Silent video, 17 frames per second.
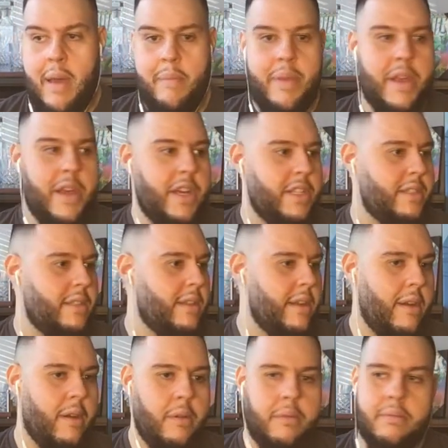Because,
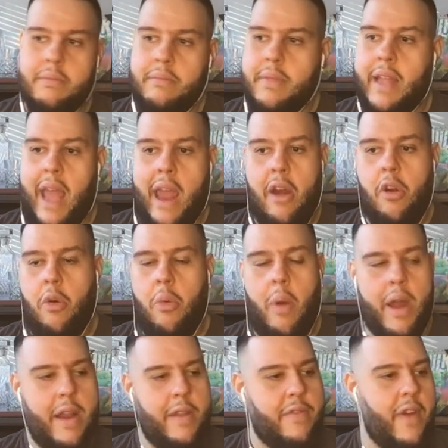Daryl
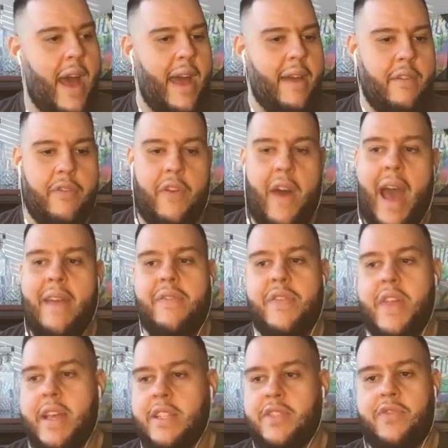wanted five
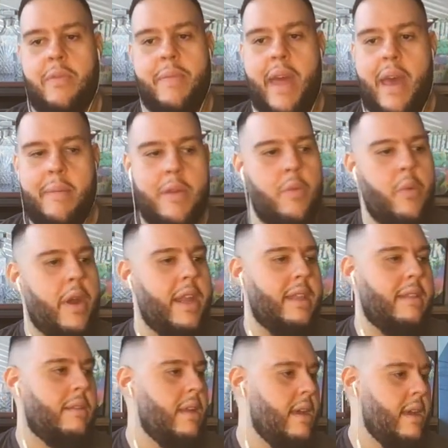things from them. He
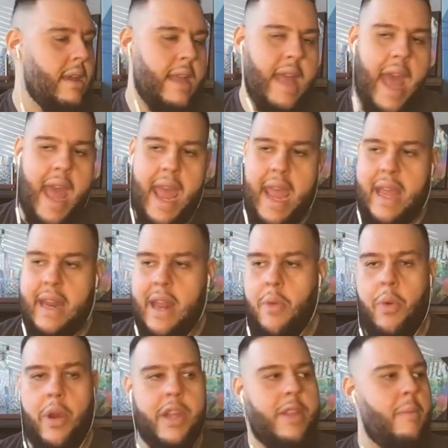wanted Cade. He
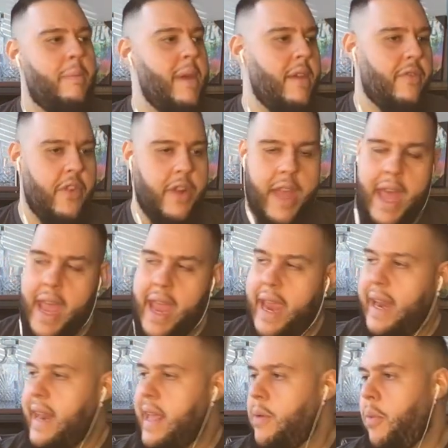wanted the pick for Cade. He